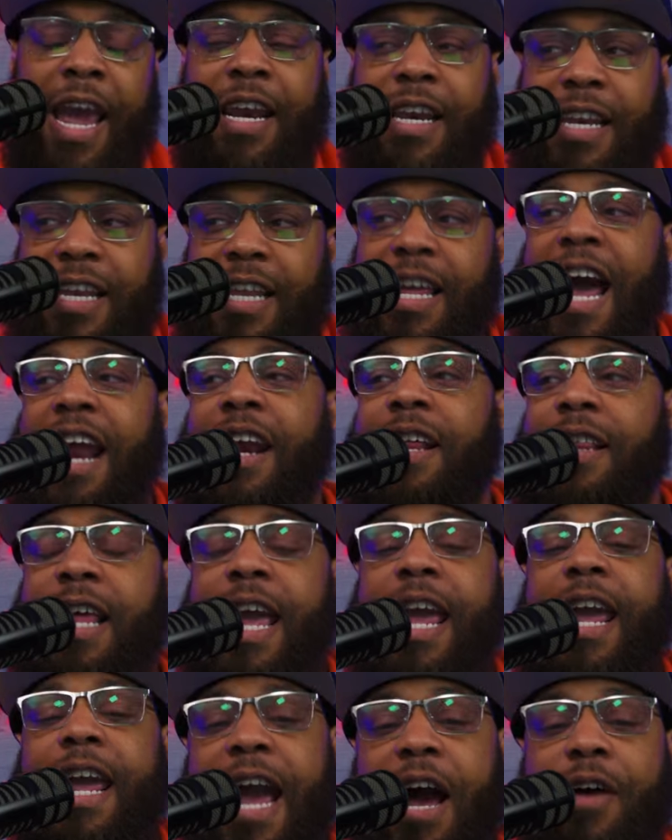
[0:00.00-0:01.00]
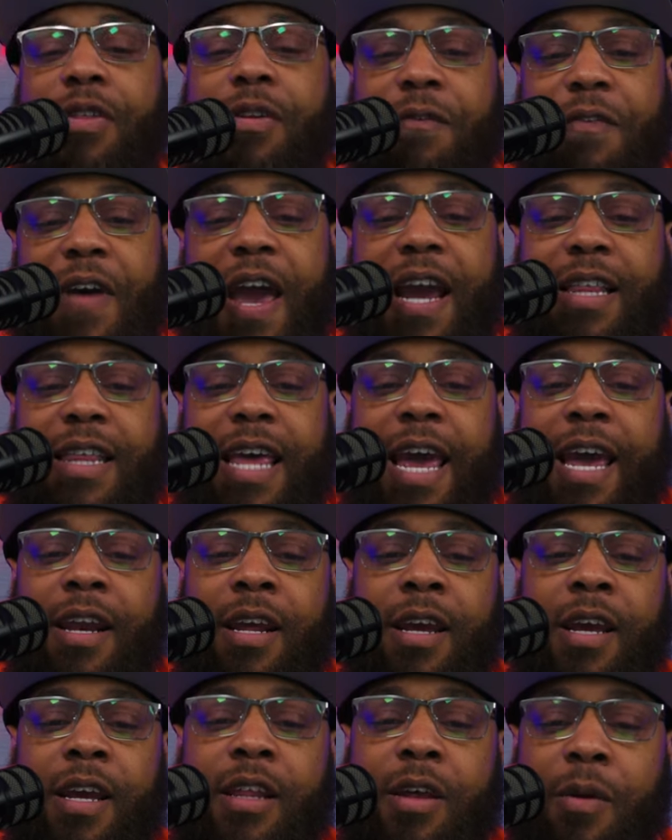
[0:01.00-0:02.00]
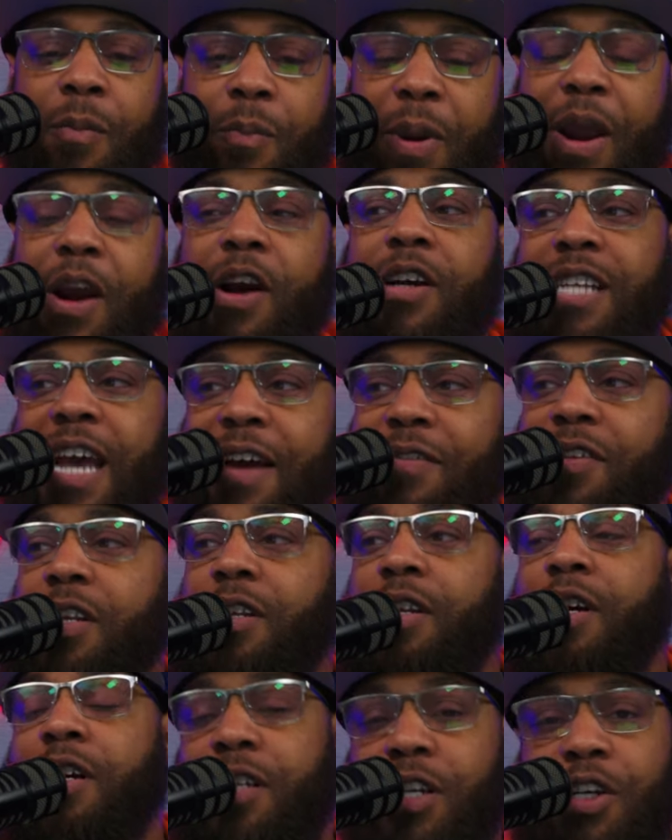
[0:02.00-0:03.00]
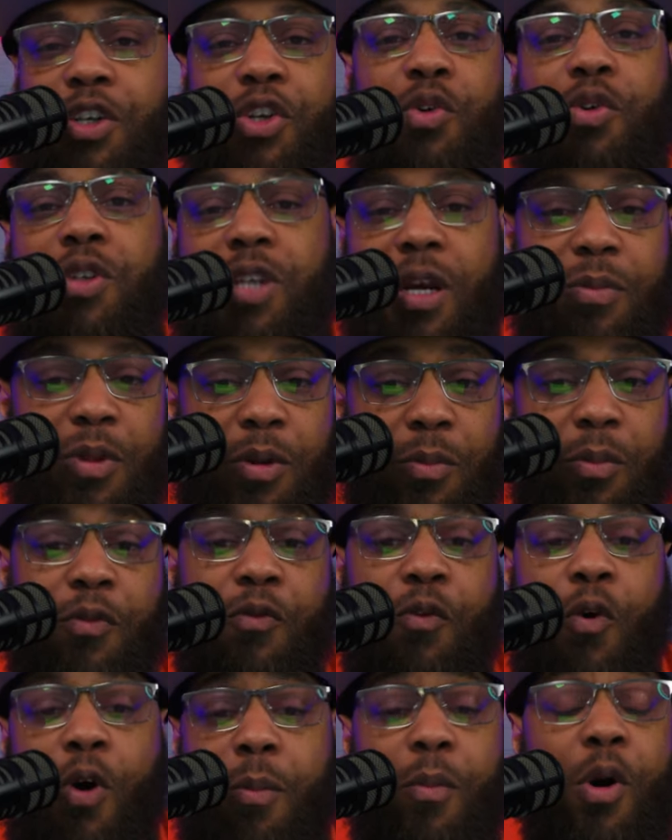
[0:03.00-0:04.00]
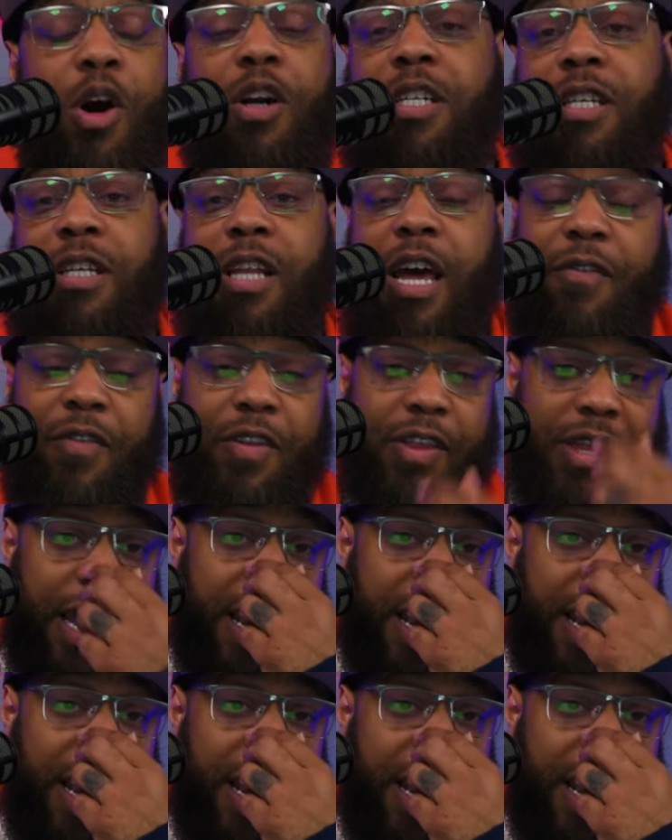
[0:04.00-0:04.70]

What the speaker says: And kind of laying out the fact that the Bears have to look to do something before March 11th.